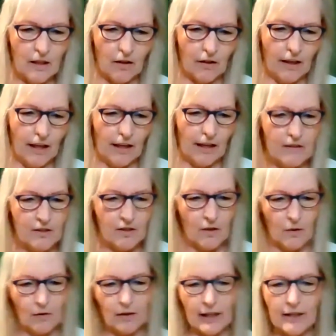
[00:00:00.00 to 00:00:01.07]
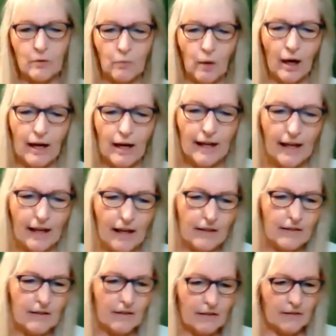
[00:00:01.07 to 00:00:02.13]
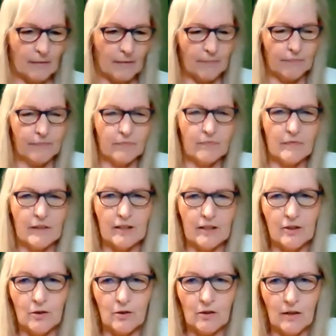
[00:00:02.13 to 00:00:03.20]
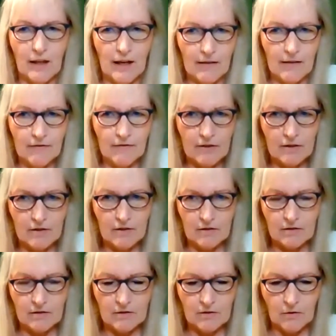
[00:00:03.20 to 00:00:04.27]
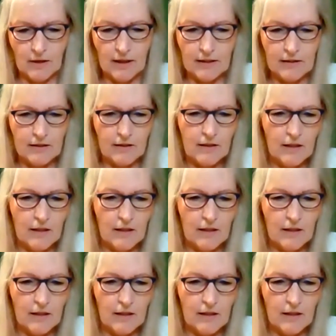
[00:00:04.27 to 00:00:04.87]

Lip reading: Okay, so lay the right hand in your left, correct?